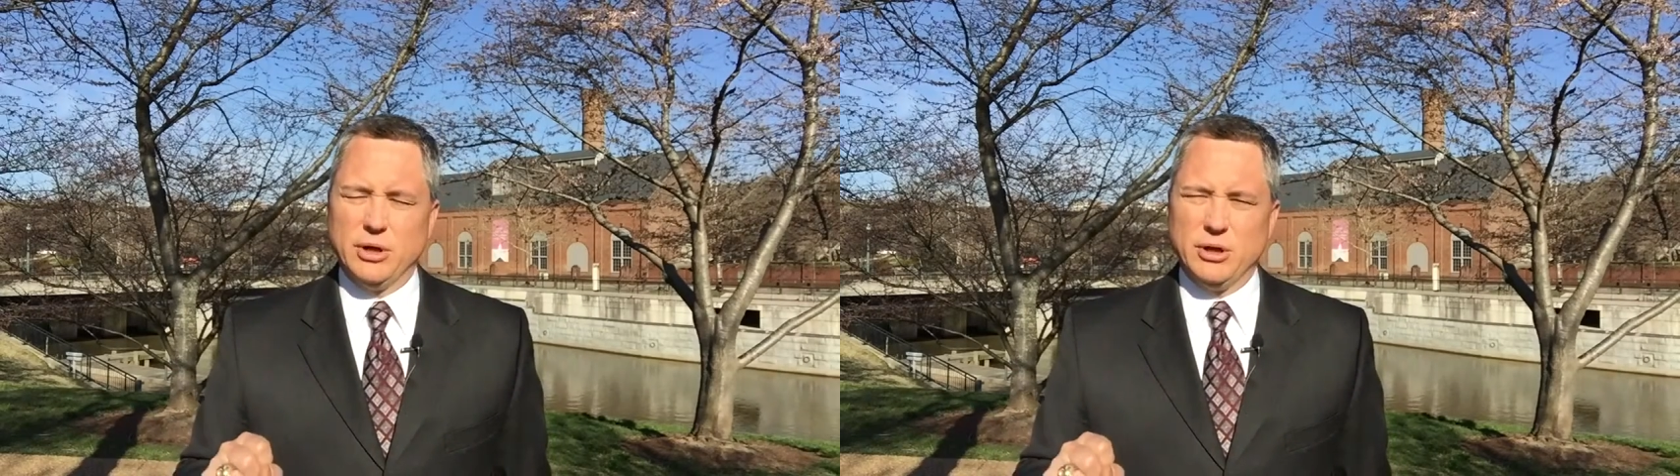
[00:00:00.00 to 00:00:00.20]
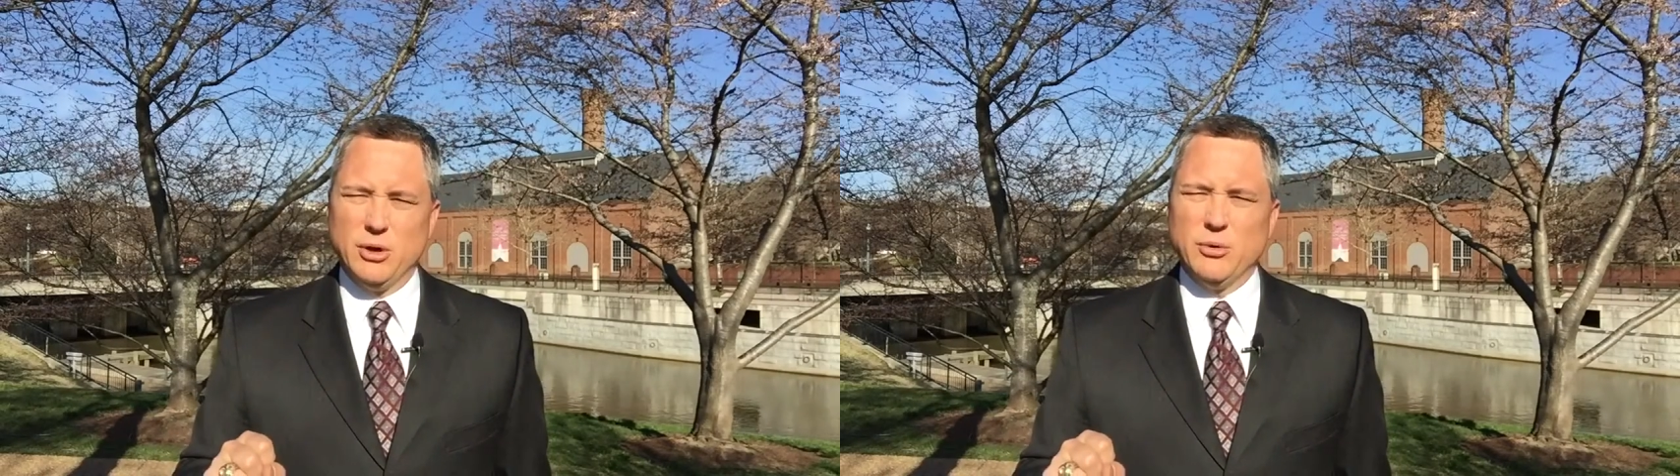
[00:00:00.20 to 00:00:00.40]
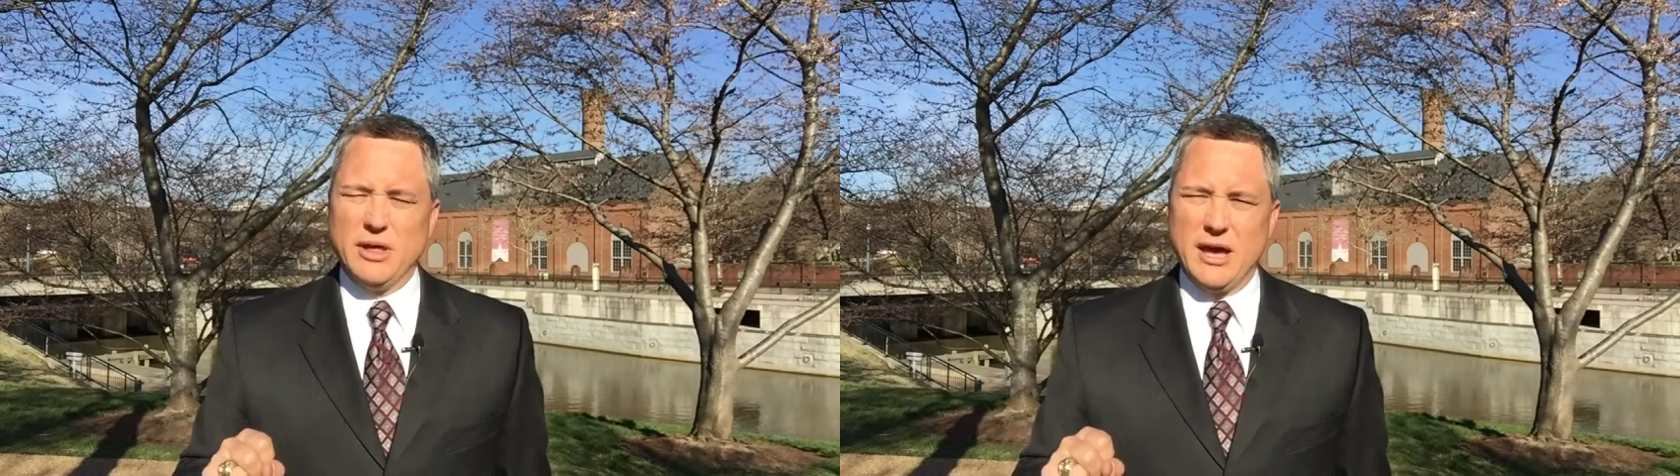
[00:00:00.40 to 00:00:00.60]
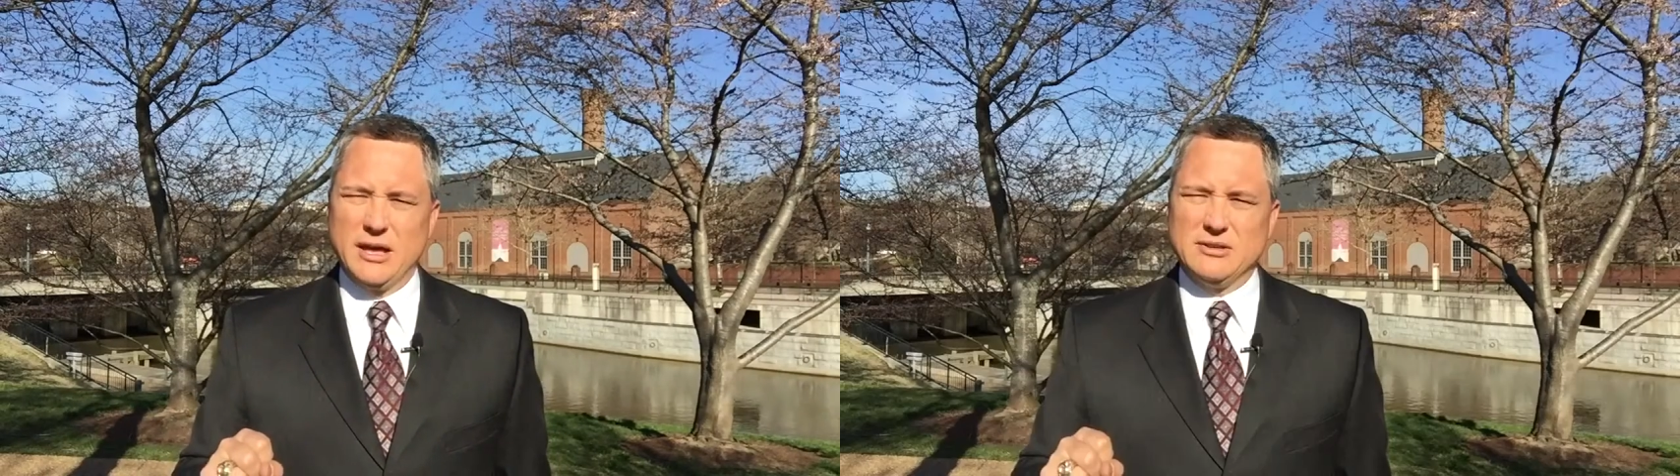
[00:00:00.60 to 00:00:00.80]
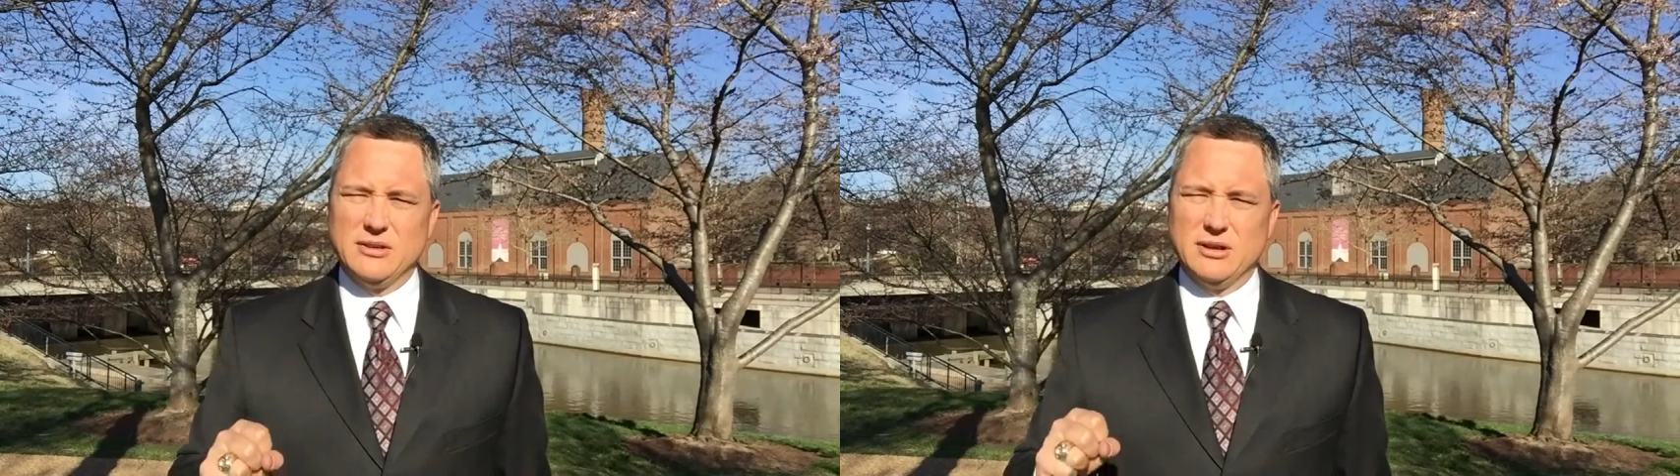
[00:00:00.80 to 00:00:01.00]
but know
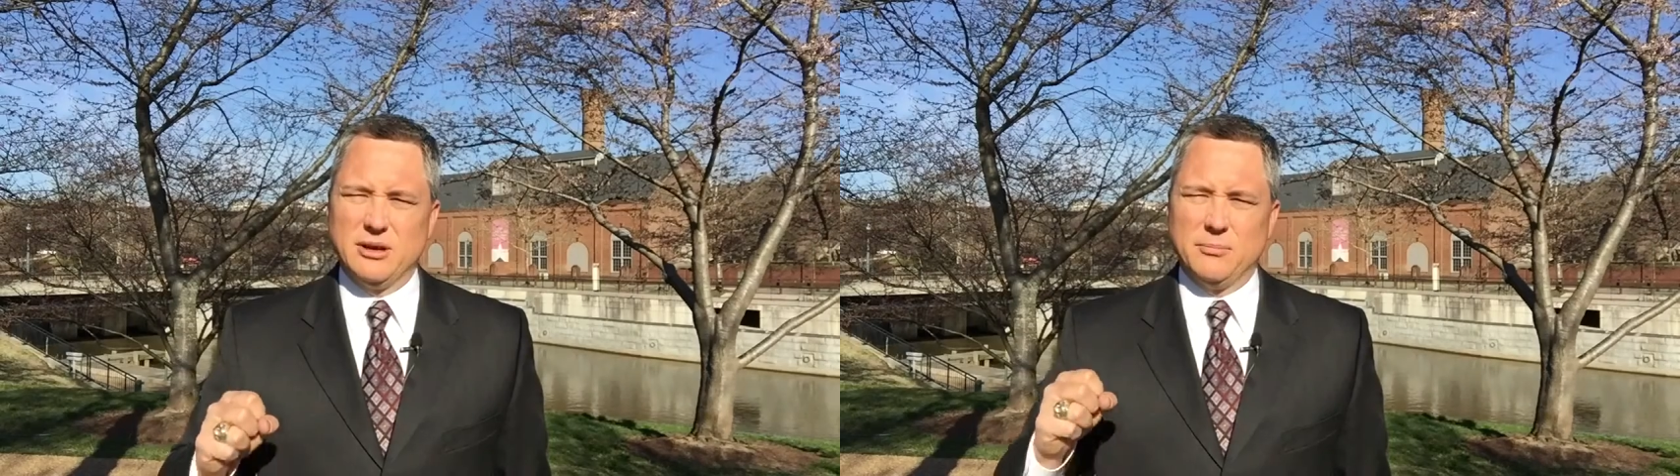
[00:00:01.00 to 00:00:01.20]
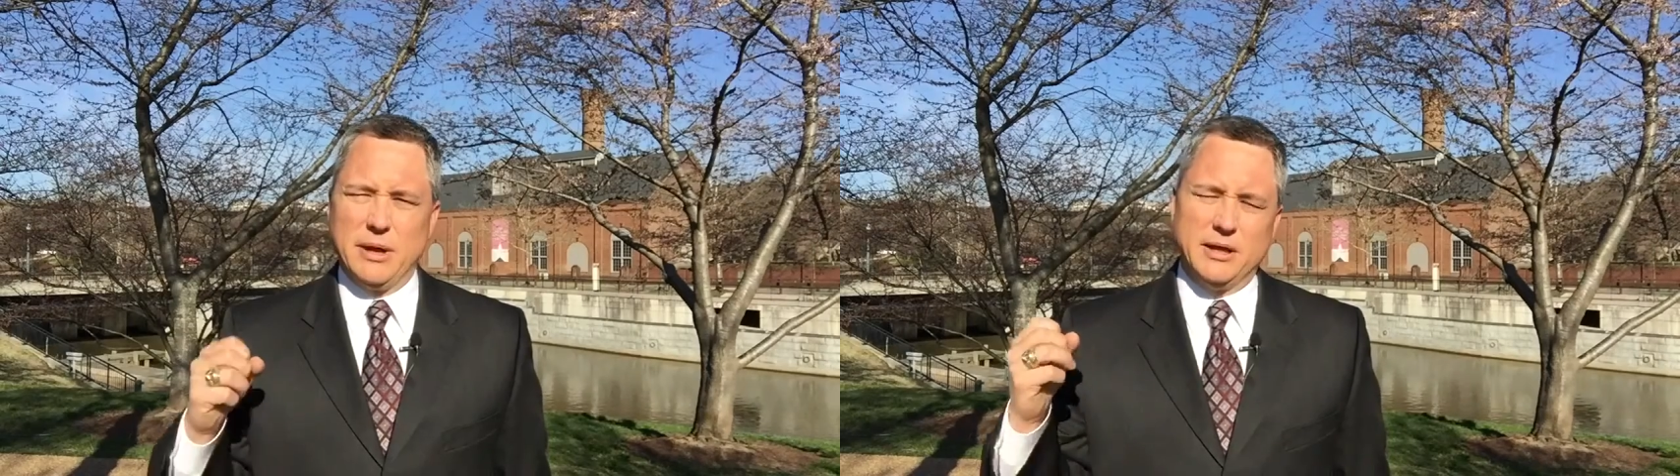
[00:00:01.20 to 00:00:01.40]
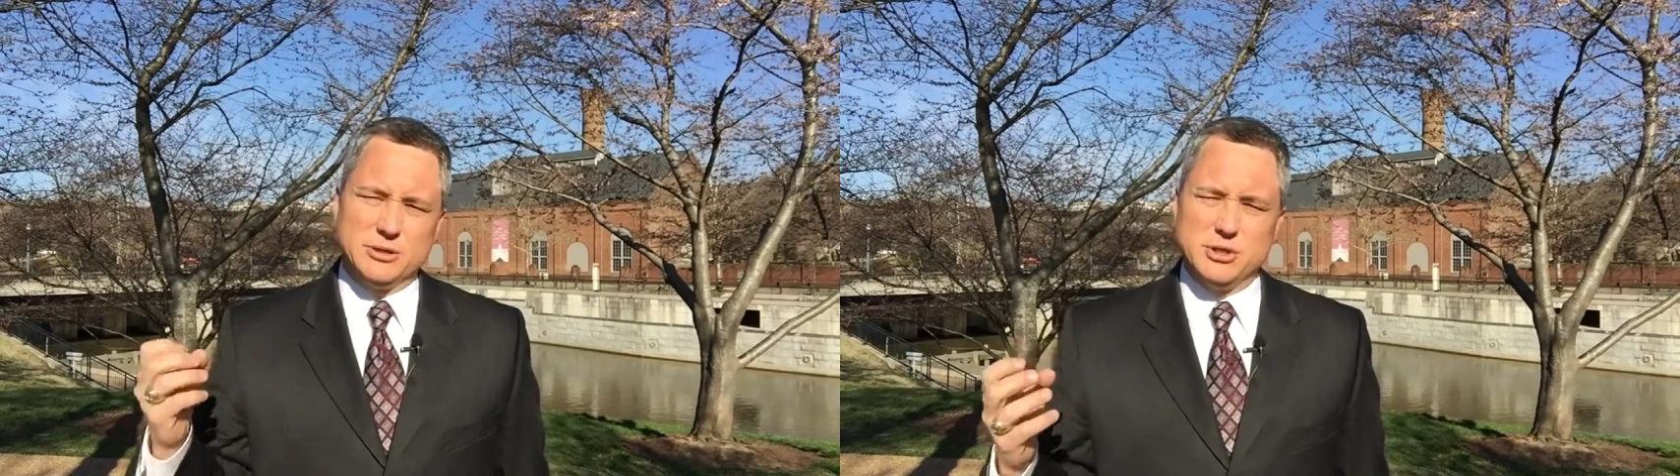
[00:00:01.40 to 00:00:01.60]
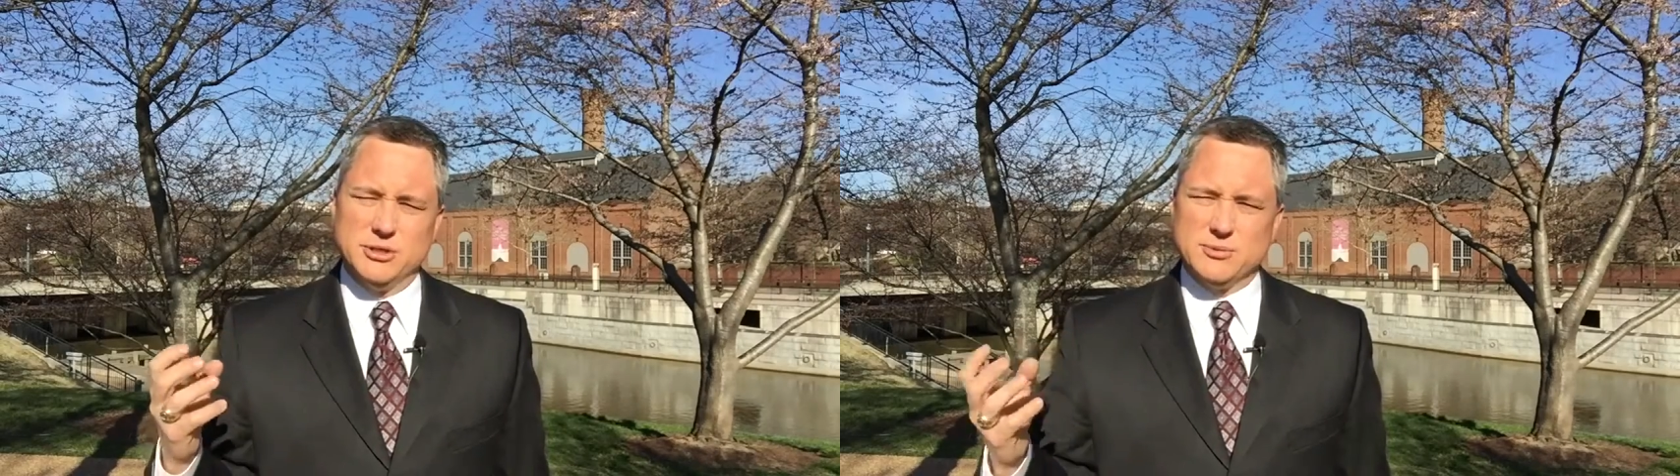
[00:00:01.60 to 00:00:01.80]
that balance sheet,